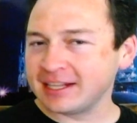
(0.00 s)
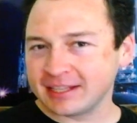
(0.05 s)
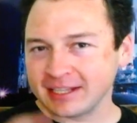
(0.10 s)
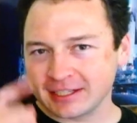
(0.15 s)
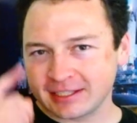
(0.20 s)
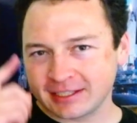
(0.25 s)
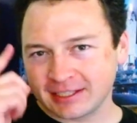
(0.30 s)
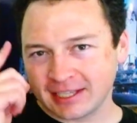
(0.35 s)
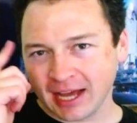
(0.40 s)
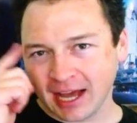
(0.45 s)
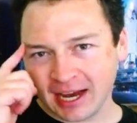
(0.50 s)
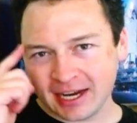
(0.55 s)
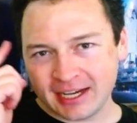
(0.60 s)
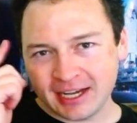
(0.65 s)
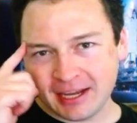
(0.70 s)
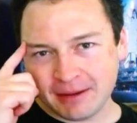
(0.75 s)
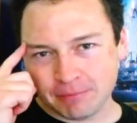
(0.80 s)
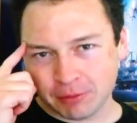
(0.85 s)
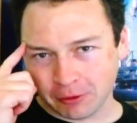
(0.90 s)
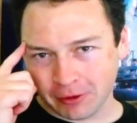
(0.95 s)
this tiny
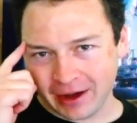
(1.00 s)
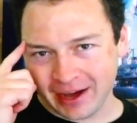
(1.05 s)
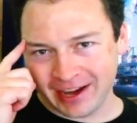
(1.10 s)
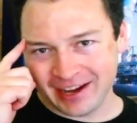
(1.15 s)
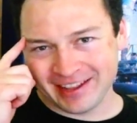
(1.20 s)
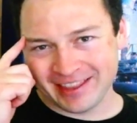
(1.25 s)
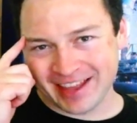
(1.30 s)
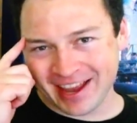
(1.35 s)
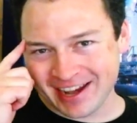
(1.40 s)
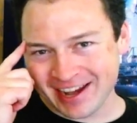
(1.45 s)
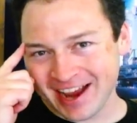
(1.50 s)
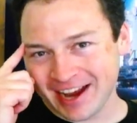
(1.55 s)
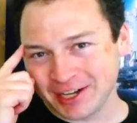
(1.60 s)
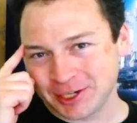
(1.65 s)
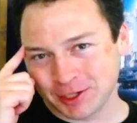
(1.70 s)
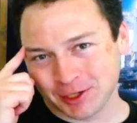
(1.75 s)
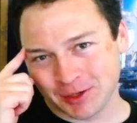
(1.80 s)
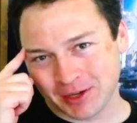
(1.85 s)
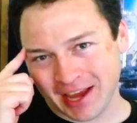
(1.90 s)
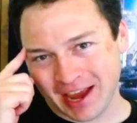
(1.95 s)
brain that
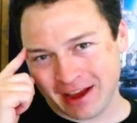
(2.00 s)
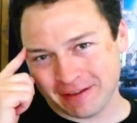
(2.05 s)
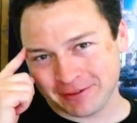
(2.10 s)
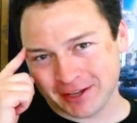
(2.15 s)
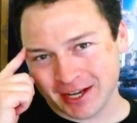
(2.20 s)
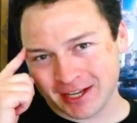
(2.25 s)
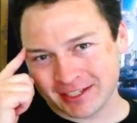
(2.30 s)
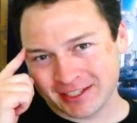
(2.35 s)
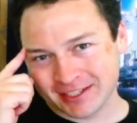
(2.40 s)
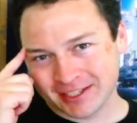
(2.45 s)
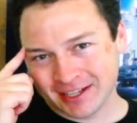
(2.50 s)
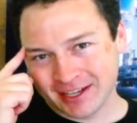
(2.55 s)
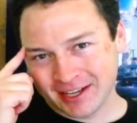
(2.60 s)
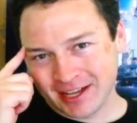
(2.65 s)
nature gave us,